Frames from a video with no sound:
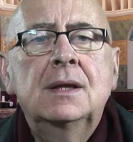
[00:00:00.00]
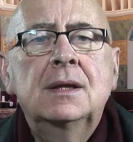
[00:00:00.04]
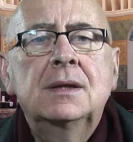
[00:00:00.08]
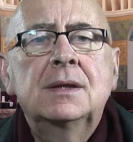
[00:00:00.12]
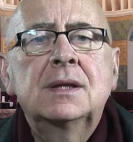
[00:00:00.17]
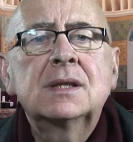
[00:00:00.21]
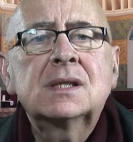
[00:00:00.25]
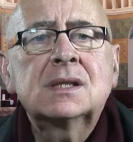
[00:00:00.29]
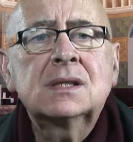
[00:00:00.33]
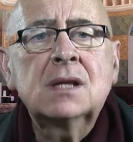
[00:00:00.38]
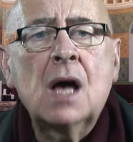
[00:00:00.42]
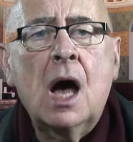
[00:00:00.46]

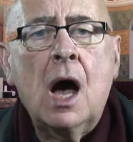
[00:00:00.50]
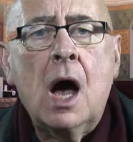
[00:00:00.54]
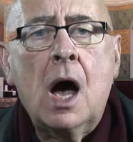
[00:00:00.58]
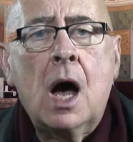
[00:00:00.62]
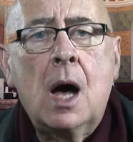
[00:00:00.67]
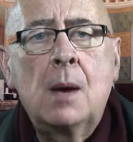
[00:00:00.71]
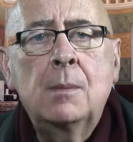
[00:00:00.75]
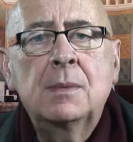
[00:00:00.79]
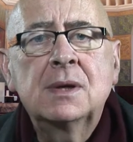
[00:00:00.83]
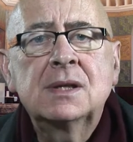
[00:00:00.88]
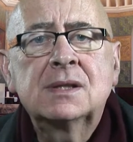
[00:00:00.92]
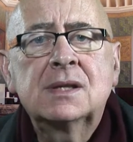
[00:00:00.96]
The
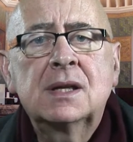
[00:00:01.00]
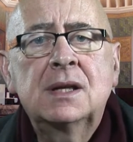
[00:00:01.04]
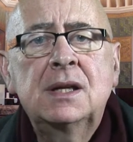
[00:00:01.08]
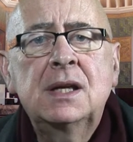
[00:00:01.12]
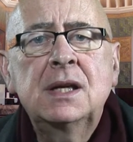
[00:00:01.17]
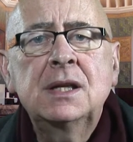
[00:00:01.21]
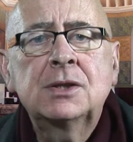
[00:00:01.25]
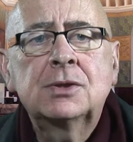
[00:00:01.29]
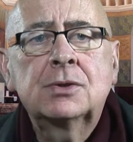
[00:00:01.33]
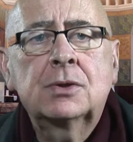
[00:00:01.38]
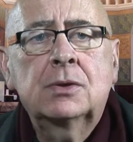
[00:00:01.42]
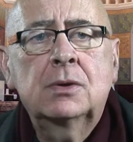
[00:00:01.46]
psalm is an
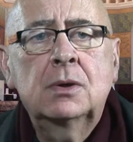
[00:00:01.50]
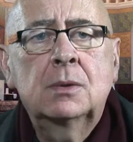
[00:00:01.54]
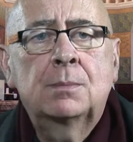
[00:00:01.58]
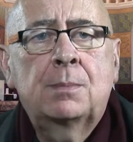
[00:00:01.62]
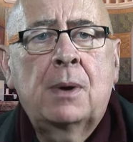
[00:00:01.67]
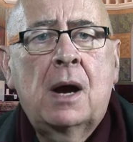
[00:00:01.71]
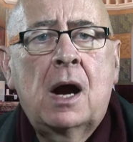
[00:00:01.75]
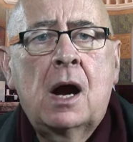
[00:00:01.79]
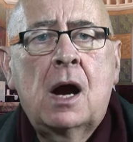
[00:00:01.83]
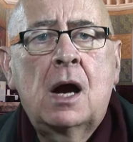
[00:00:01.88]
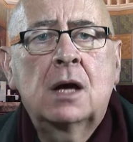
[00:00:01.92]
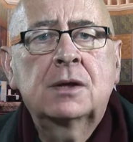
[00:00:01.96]
integral
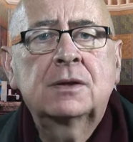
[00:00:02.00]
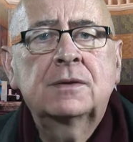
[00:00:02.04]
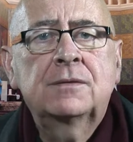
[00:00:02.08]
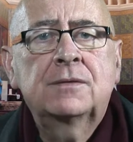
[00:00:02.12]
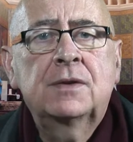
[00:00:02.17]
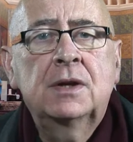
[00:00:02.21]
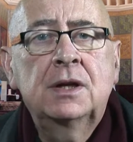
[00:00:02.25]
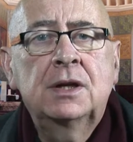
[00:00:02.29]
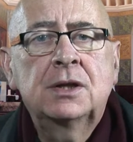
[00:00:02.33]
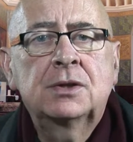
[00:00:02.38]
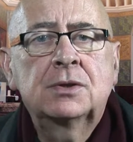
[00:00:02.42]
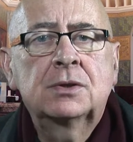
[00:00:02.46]
part of
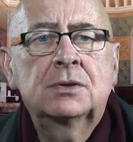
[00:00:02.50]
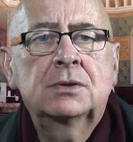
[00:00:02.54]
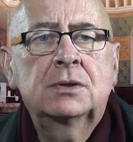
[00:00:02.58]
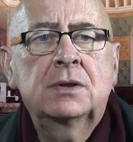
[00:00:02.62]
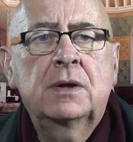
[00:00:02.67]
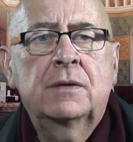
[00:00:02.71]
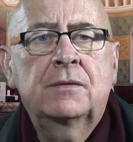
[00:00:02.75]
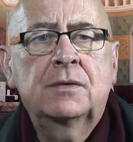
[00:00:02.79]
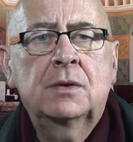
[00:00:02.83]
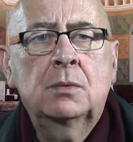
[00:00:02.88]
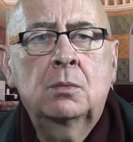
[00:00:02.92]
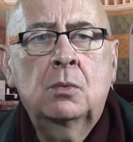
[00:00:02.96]
the liturgy
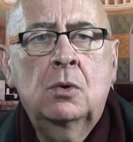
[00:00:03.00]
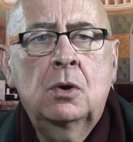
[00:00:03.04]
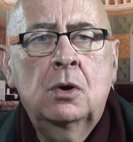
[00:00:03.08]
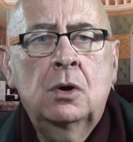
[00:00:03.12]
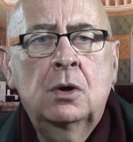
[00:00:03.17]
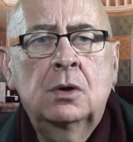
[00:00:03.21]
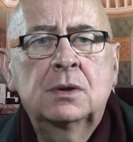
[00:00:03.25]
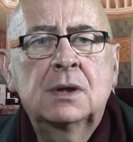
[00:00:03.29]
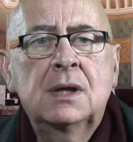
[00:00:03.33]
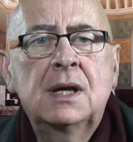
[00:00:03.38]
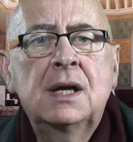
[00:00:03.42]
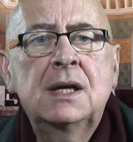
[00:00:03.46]
of the
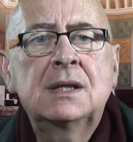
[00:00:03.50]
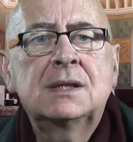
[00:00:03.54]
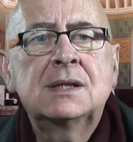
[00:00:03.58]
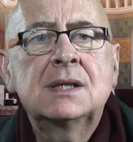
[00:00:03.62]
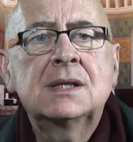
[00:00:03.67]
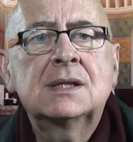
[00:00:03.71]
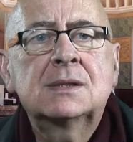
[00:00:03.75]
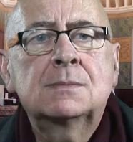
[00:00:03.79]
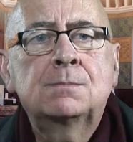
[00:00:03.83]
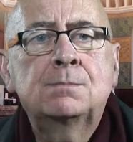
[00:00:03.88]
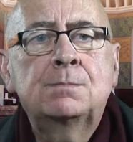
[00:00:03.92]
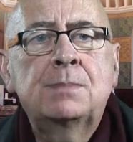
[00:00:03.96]
word. It
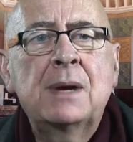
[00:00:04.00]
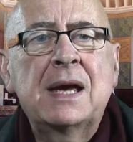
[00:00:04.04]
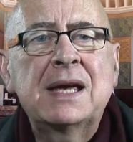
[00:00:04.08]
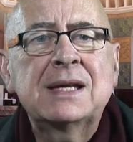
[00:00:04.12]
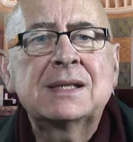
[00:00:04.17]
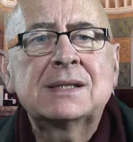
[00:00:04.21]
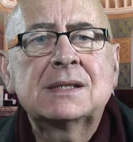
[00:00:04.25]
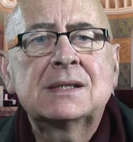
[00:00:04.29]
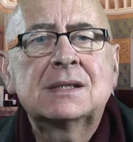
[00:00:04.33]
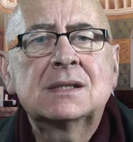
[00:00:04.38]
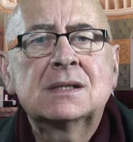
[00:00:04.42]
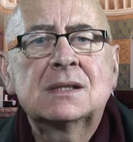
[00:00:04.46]
is
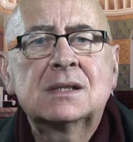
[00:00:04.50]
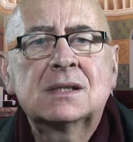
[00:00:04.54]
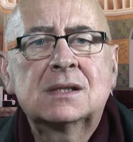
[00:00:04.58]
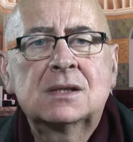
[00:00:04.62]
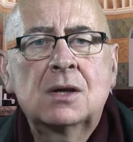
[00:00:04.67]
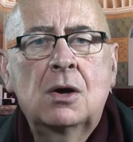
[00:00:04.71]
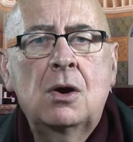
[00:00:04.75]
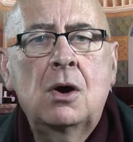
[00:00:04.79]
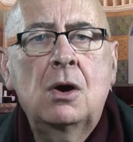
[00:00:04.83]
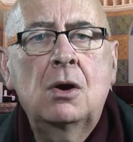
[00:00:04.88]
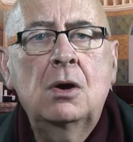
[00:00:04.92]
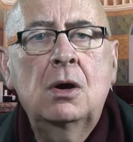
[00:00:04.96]
best
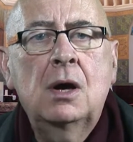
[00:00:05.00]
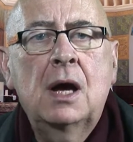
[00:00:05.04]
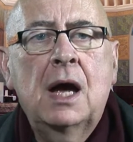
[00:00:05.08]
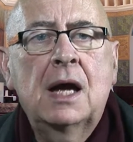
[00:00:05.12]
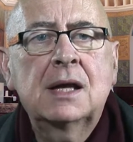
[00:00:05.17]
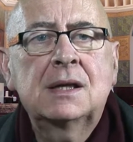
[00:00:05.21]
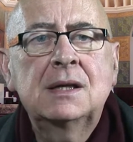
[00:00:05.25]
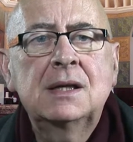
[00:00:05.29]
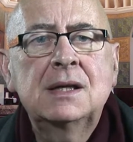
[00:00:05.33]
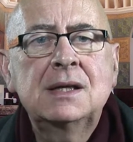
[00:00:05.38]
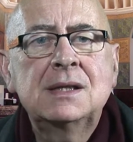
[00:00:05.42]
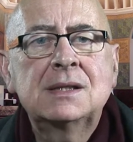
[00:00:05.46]
sung,
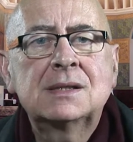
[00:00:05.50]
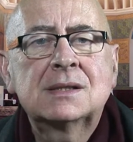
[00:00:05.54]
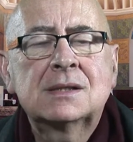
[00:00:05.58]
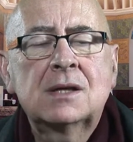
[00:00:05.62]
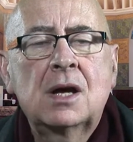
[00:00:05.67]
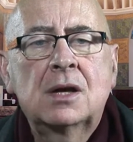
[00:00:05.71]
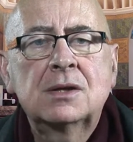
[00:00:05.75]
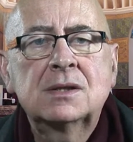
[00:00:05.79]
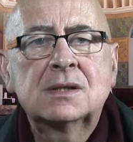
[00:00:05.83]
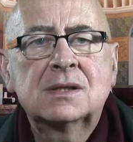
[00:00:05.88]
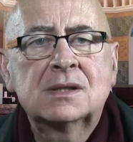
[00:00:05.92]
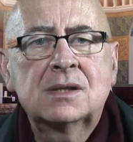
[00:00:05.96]
at least
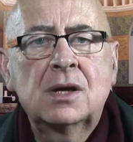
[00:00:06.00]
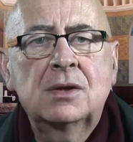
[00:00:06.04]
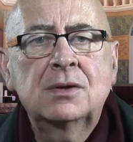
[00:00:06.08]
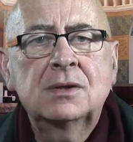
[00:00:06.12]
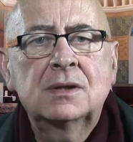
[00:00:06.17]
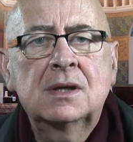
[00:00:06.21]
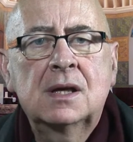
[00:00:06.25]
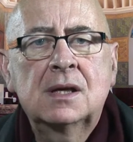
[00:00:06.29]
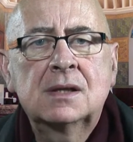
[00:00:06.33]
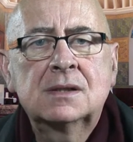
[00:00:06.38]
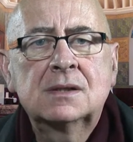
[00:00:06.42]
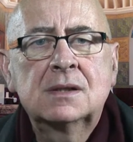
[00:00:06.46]
on
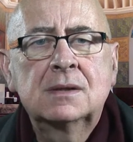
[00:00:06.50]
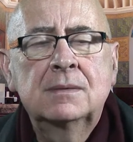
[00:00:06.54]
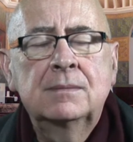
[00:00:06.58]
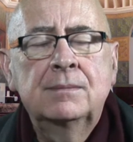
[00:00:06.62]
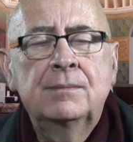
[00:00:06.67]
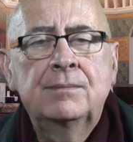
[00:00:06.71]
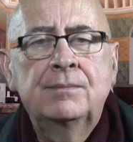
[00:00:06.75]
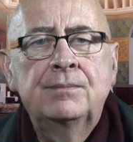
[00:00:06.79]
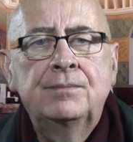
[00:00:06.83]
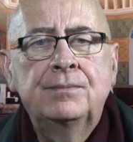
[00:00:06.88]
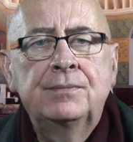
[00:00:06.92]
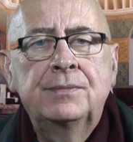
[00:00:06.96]
Sundays.
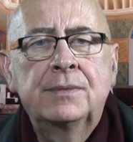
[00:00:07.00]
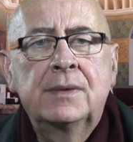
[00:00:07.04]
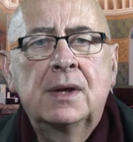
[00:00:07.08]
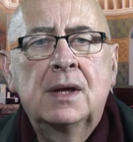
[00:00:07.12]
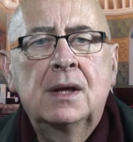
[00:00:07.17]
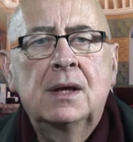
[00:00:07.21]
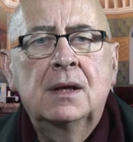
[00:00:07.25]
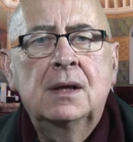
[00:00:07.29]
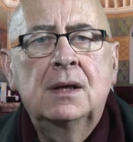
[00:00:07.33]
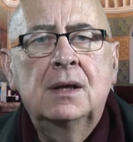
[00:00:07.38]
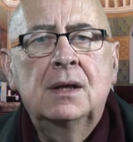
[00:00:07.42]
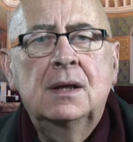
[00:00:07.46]

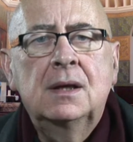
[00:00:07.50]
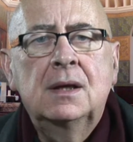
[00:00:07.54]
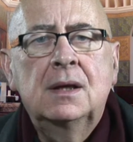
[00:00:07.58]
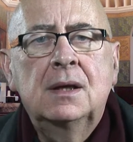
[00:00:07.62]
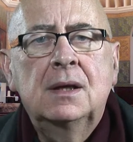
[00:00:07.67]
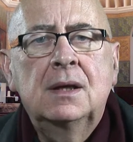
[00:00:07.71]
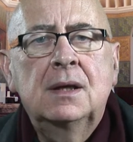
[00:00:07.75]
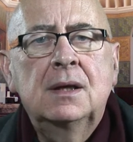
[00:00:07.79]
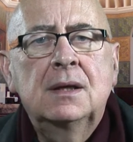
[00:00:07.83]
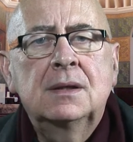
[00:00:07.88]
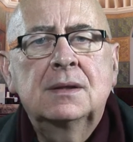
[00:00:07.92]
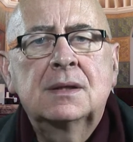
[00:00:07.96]

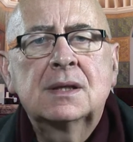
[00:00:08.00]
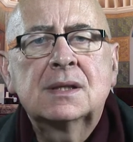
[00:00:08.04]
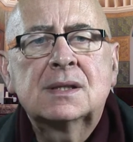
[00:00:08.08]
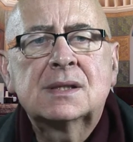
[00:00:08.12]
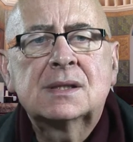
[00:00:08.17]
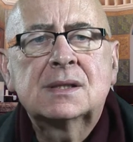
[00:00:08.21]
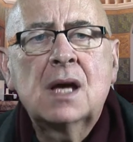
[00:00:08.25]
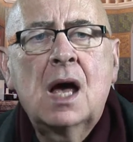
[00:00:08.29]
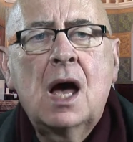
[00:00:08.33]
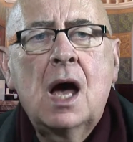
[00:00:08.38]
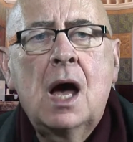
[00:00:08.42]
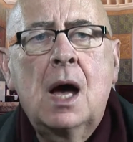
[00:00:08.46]
The
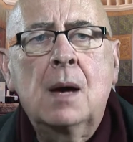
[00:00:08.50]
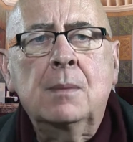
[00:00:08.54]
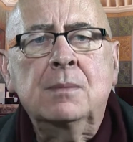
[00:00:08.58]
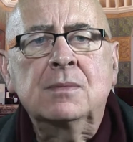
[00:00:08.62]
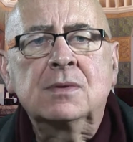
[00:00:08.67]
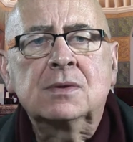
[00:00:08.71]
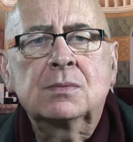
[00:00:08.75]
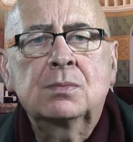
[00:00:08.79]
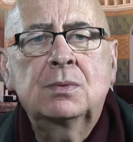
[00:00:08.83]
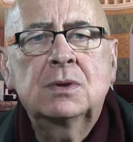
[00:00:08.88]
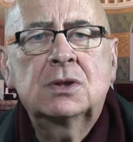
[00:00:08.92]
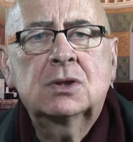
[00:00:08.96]

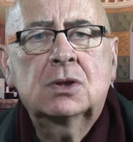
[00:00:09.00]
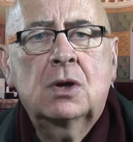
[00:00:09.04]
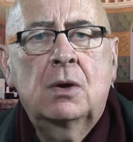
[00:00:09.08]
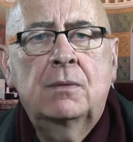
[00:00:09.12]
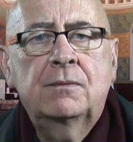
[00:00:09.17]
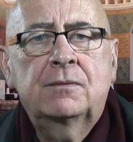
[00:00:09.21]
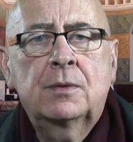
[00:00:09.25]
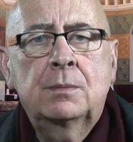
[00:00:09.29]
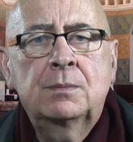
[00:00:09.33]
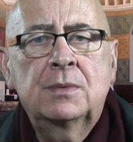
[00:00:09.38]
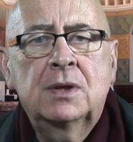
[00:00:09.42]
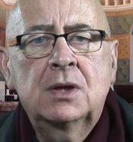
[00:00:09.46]
psalms, which come
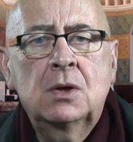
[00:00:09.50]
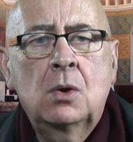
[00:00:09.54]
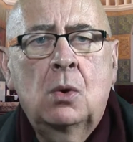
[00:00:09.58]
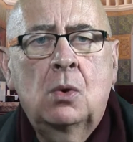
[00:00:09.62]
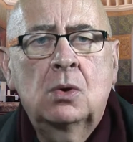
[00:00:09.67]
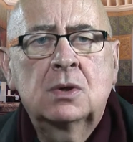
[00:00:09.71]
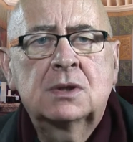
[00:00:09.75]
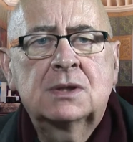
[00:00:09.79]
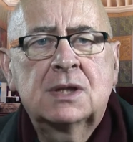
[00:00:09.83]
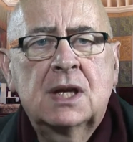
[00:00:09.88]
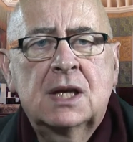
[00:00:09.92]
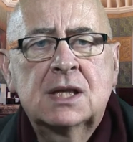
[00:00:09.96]
from the
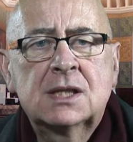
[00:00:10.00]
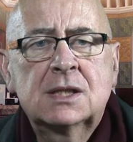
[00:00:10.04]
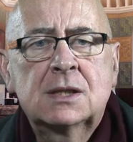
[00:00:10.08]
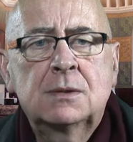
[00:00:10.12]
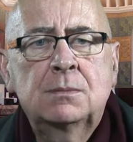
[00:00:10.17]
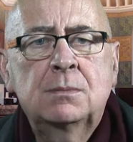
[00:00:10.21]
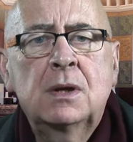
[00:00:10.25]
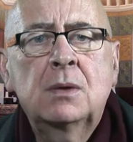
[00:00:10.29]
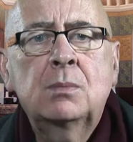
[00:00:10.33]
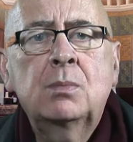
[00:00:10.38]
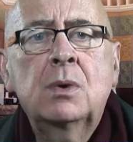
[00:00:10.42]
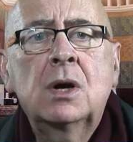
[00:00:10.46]
Old
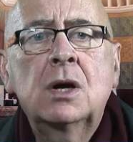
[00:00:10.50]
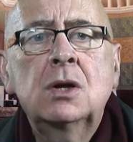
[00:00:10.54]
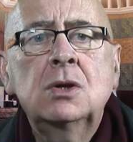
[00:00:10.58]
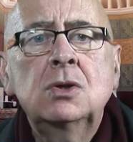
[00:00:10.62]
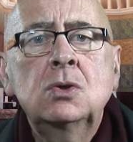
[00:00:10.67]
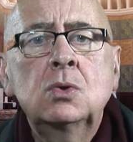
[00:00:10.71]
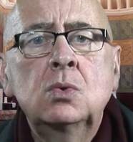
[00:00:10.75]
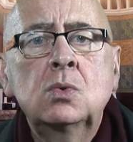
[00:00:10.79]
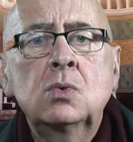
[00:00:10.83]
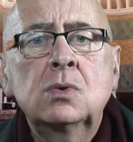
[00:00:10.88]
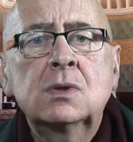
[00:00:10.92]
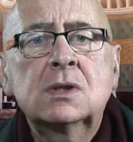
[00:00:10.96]
Testament, were
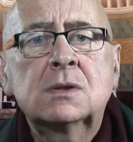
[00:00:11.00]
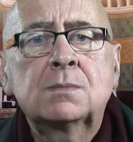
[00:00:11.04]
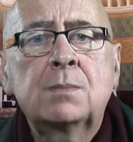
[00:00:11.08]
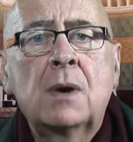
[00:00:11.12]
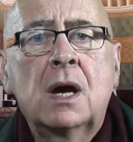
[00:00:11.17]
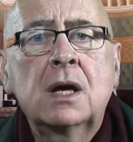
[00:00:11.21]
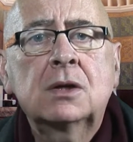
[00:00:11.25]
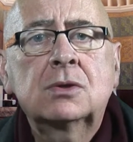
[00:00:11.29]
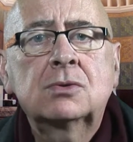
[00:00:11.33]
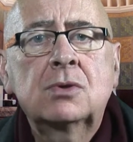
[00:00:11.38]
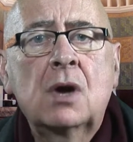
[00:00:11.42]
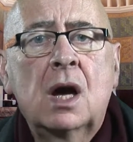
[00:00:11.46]
used
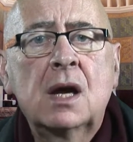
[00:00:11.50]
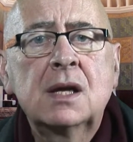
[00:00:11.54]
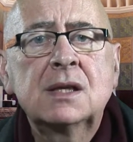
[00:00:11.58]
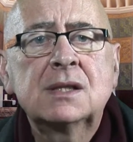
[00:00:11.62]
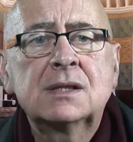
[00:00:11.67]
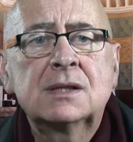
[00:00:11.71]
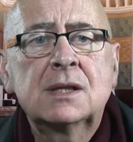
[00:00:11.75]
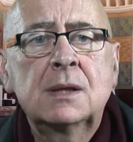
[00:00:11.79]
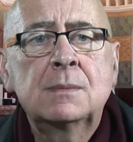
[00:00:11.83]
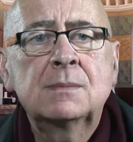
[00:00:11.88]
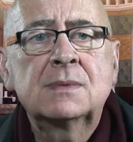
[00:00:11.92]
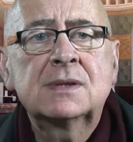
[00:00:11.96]
by
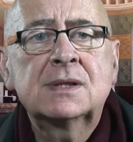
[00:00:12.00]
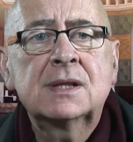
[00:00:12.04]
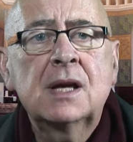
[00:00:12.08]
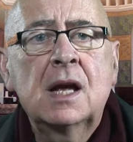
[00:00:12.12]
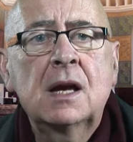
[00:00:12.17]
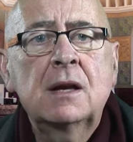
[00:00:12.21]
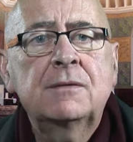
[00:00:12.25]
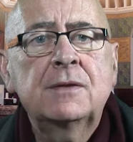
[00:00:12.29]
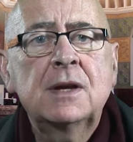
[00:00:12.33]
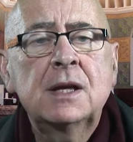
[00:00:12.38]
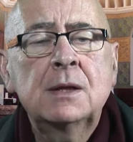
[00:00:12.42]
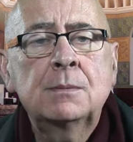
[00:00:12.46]
Christ
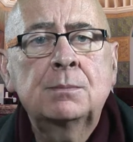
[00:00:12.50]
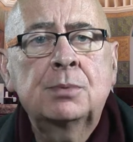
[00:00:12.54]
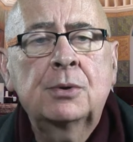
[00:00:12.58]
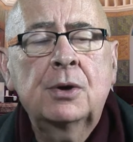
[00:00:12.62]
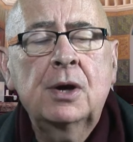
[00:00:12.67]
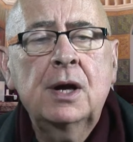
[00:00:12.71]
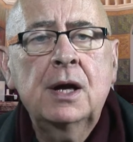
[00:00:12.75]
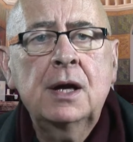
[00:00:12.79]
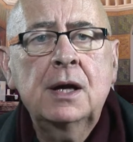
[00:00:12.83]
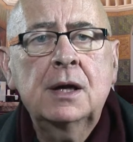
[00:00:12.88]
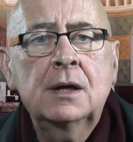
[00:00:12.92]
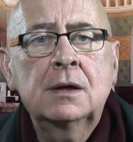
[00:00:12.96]
himself in
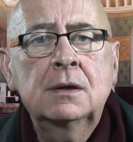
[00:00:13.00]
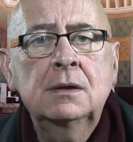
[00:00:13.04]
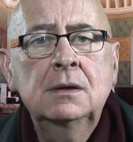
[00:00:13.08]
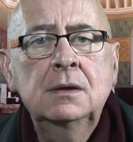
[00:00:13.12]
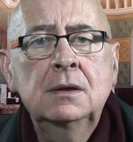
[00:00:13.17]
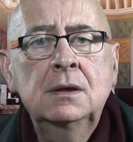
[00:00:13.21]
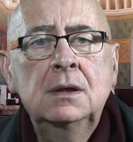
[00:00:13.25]
prayer.